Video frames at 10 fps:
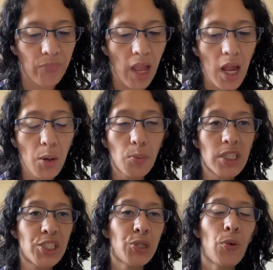But
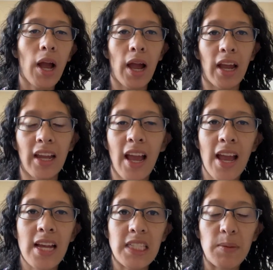two, I
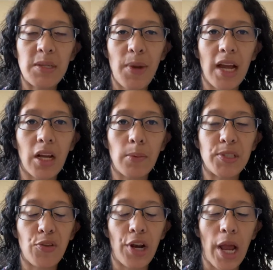taped it back up so
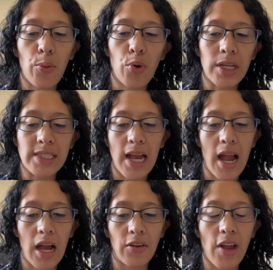that I wouldn't
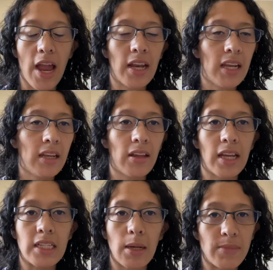have any
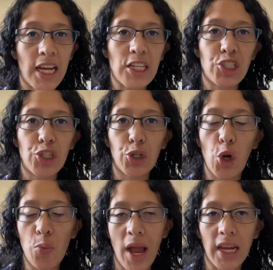like temptation to go
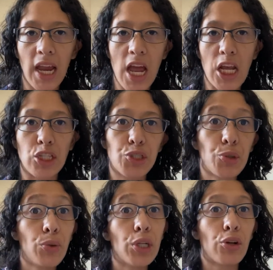back in and
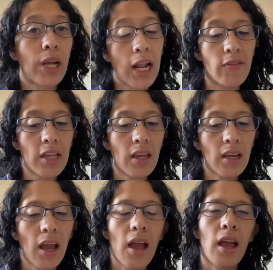truly look at
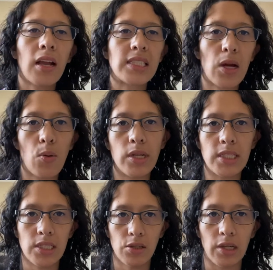everything, because I wanted
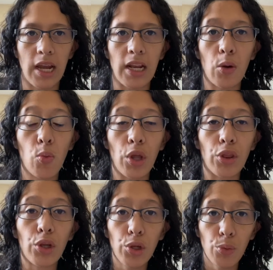to look at it with
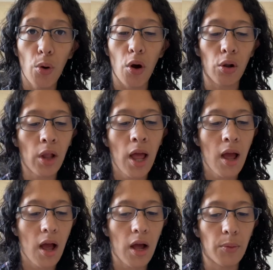you all
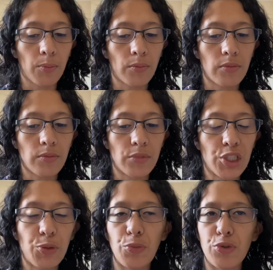
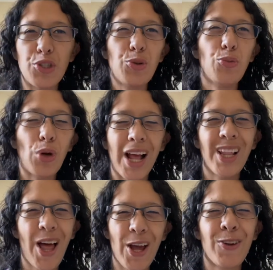to do
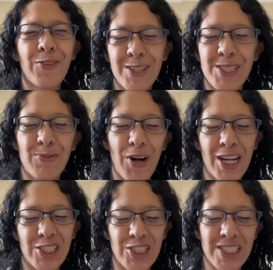a lot of first
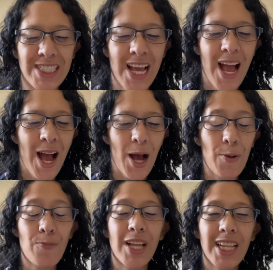impressions.
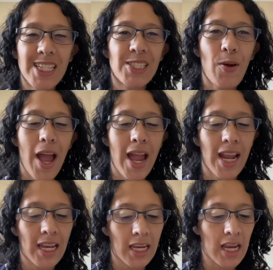But let's go ahead
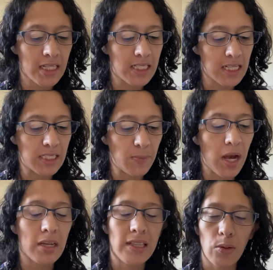and get into this
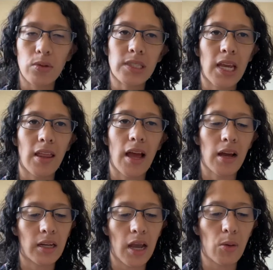box. I will say that
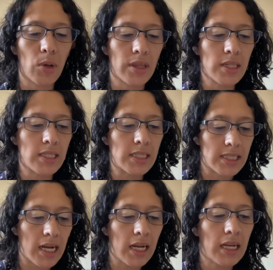again, with the
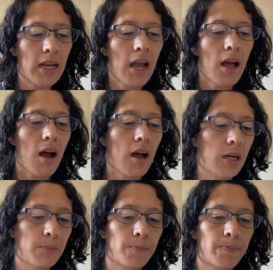design,
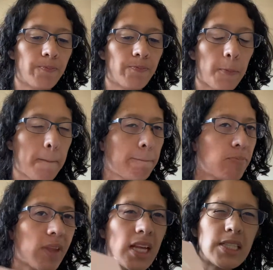it
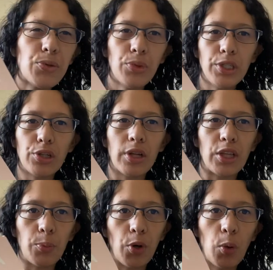doesn't really look like the
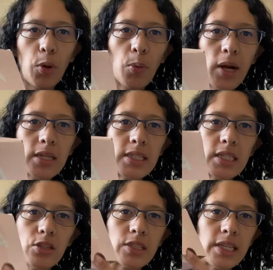promo box. It
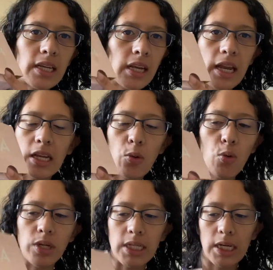looks like any
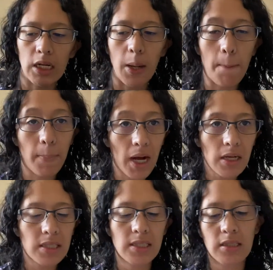ordinary
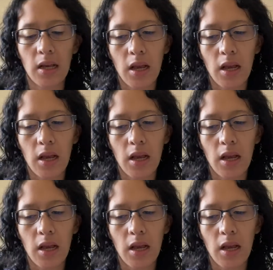box.